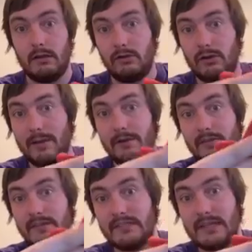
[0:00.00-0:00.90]
Grab it on
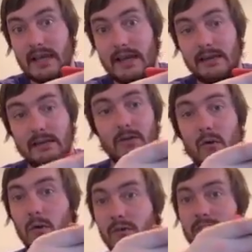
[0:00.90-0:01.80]
this side,
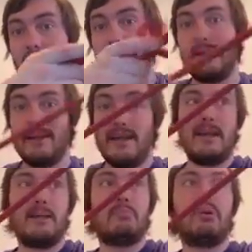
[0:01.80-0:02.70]
hold tight,
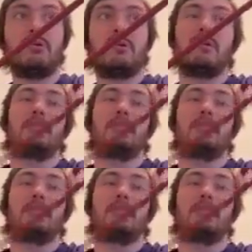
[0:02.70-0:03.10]
and pull.